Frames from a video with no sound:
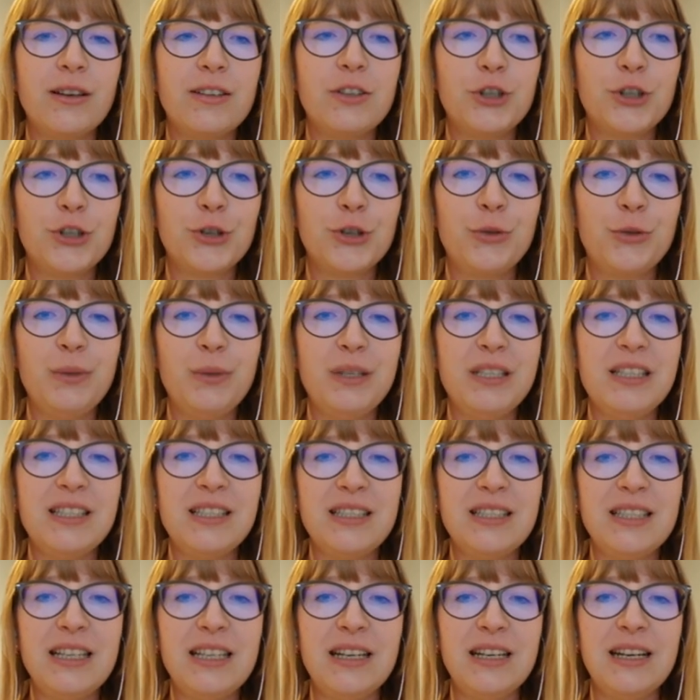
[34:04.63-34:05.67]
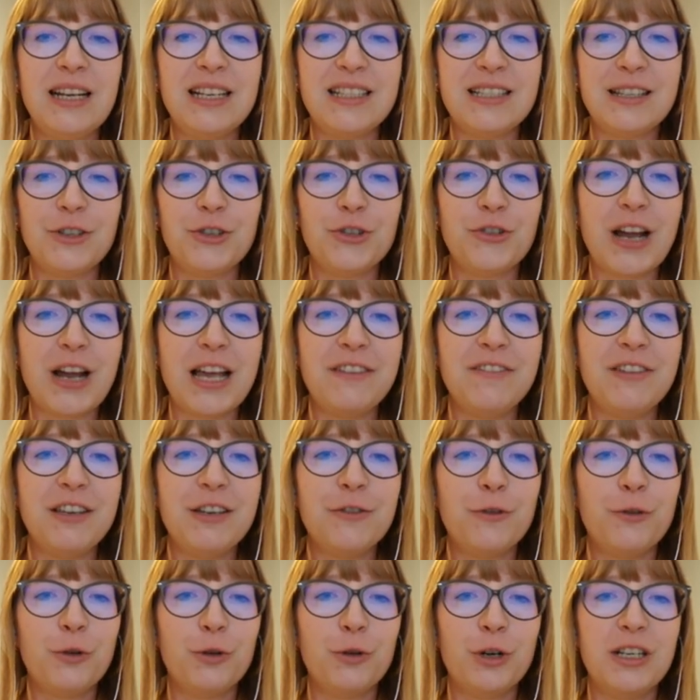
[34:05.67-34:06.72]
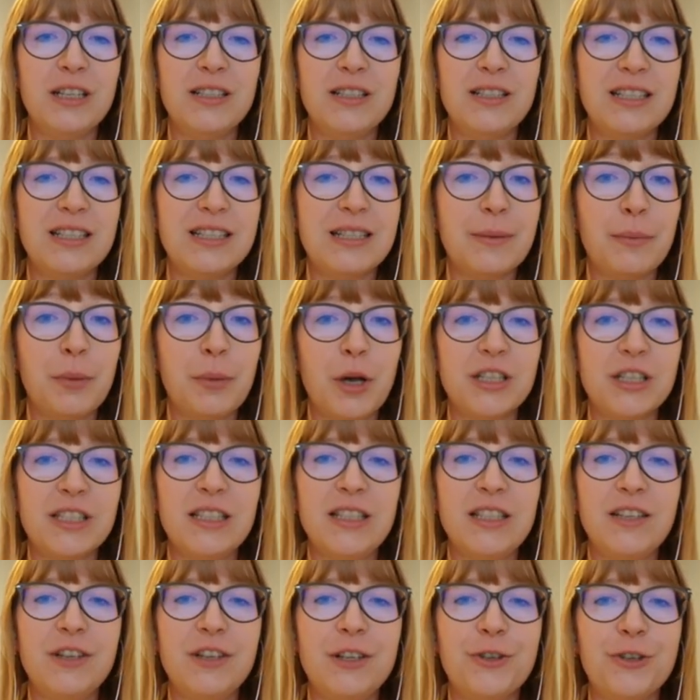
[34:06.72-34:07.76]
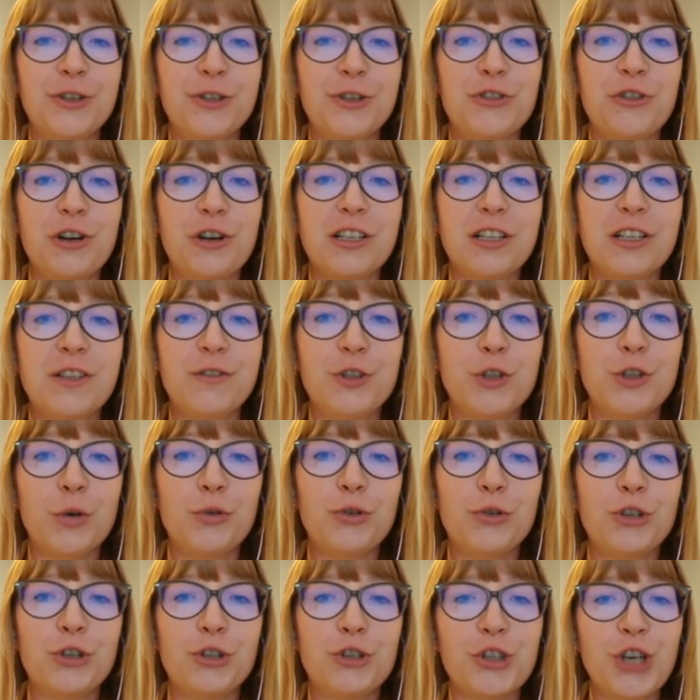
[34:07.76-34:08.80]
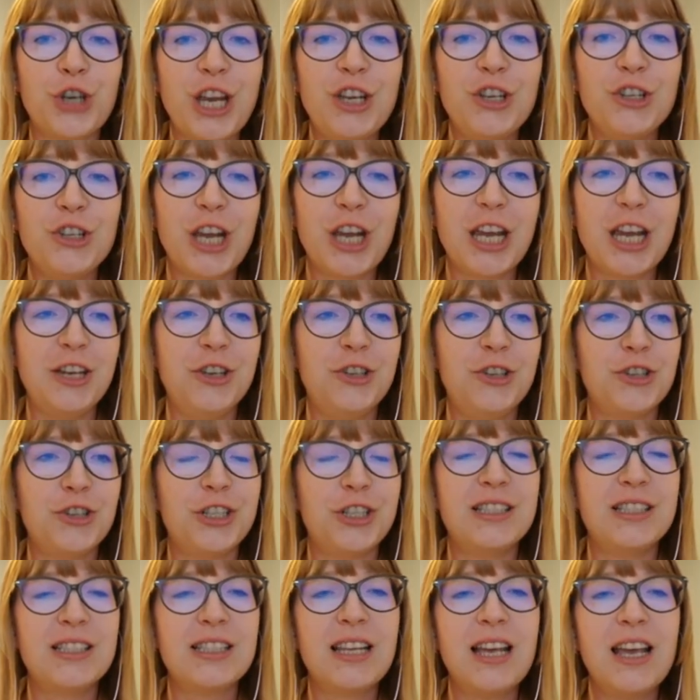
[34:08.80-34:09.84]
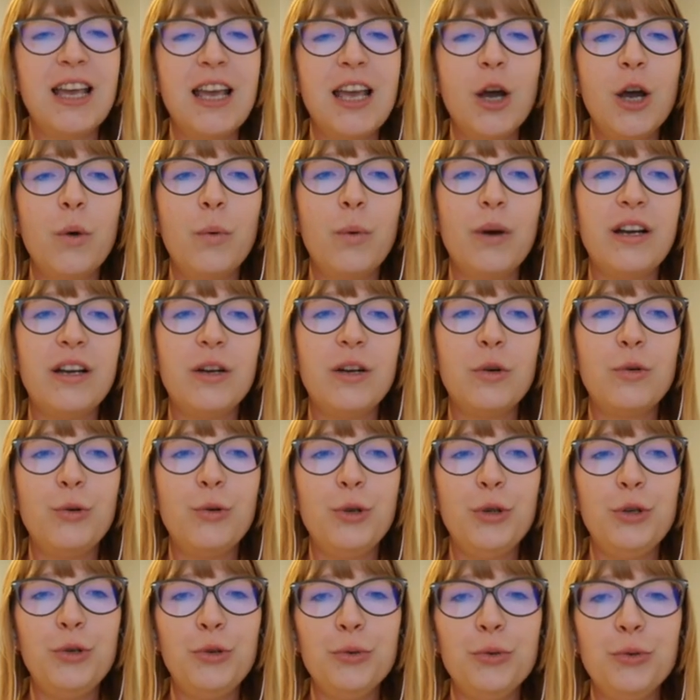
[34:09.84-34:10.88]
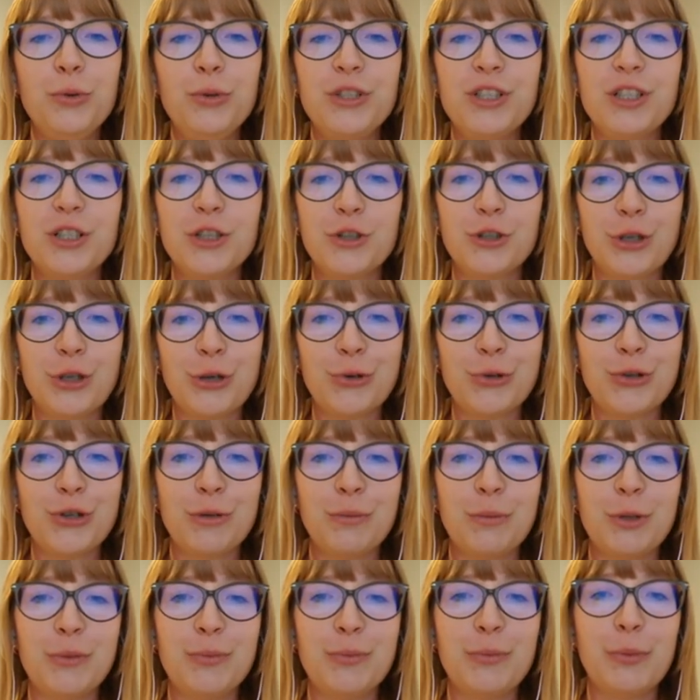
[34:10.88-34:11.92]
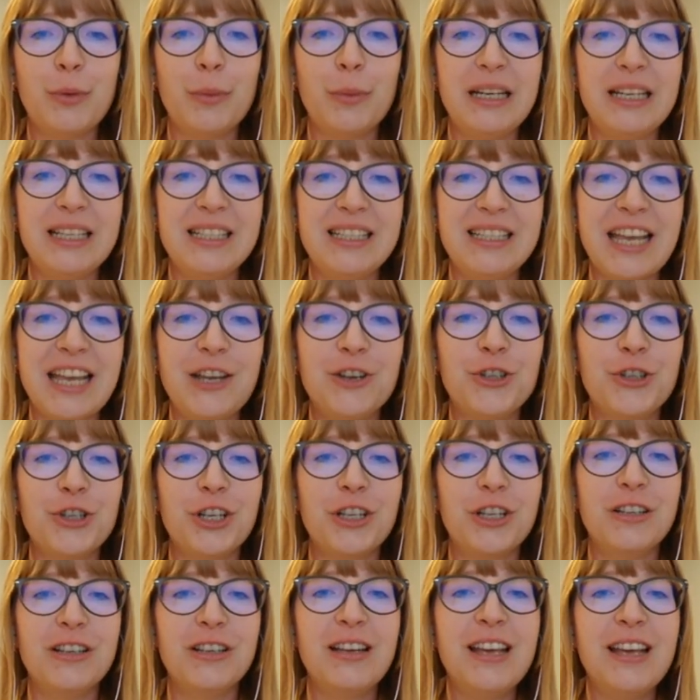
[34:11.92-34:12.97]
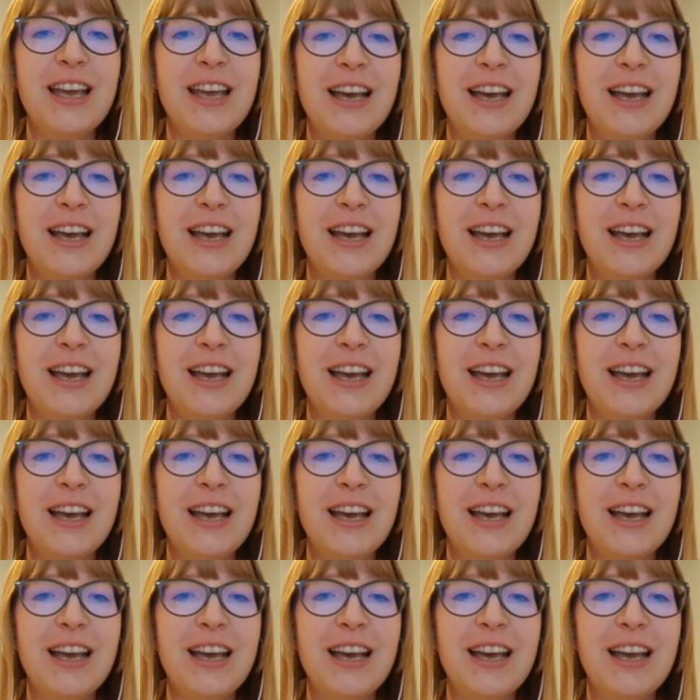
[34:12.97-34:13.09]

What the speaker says: should be seen as a driving force, as a positive and constructive social change agents who use social mobilization